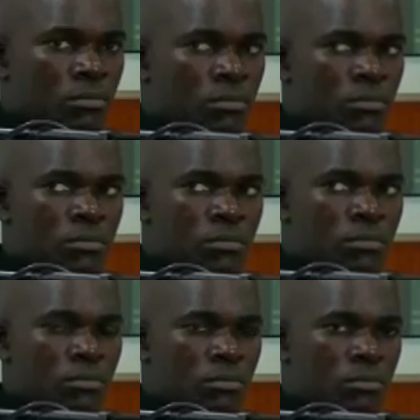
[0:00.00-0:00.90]

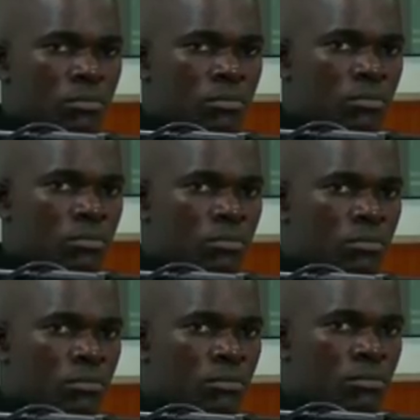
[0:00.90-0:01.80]

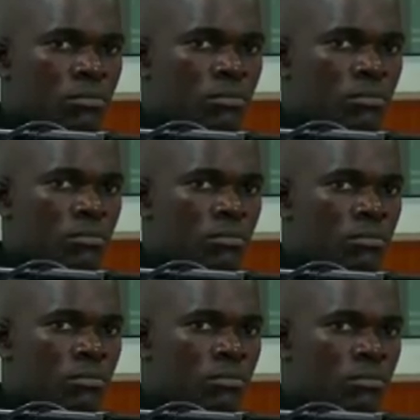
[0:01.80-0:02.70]

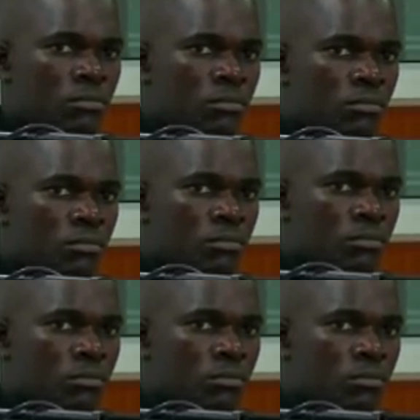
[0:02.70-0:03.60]

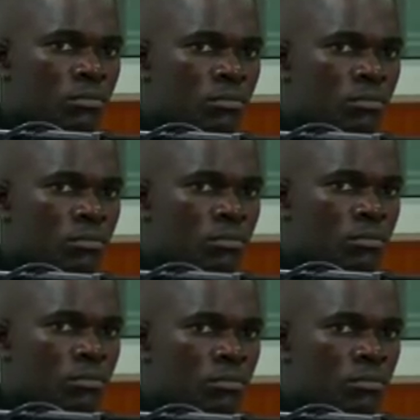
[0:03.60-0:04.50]

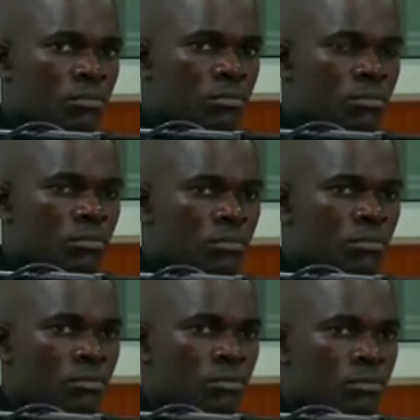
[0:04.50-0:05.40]

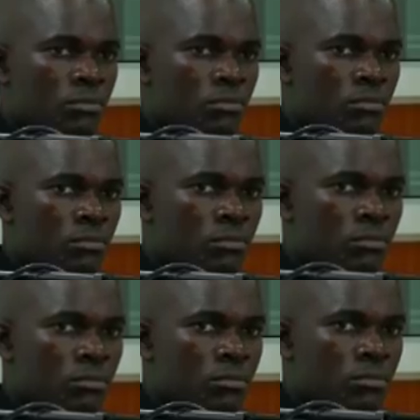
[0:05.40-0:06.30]

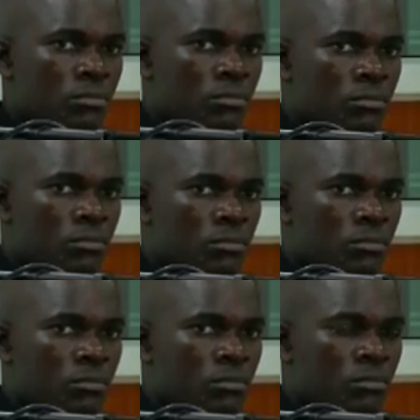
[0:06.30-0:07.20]

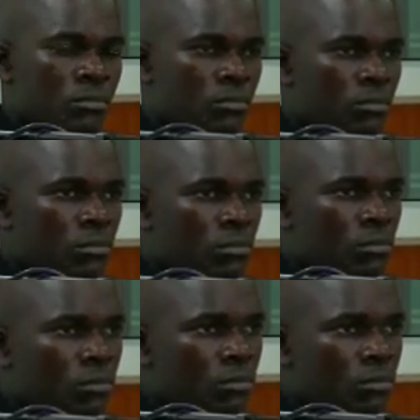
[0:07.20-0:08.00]
No words are spoken by the person on screen.